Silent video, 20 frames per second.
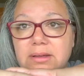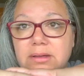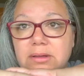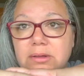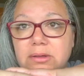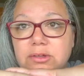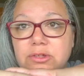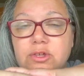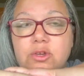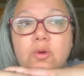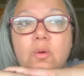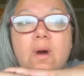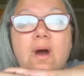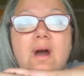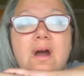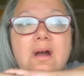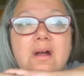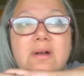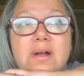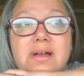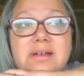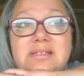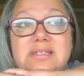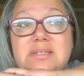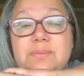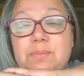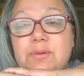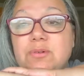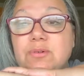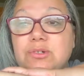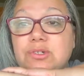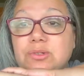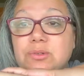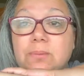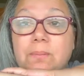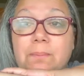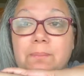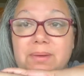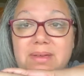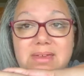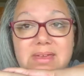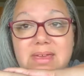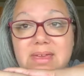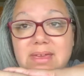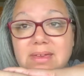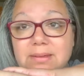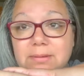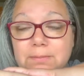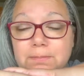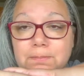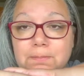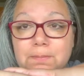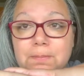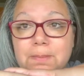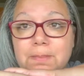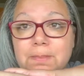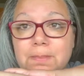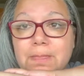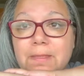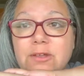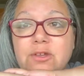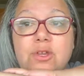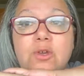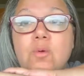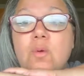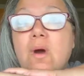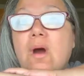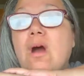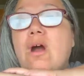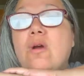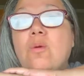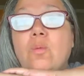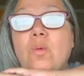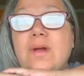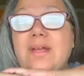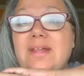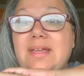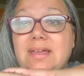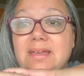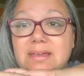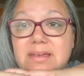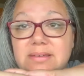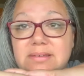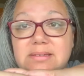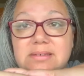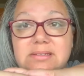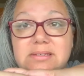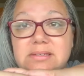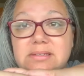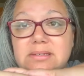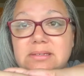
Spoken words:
You are a spiritual being. You are what is.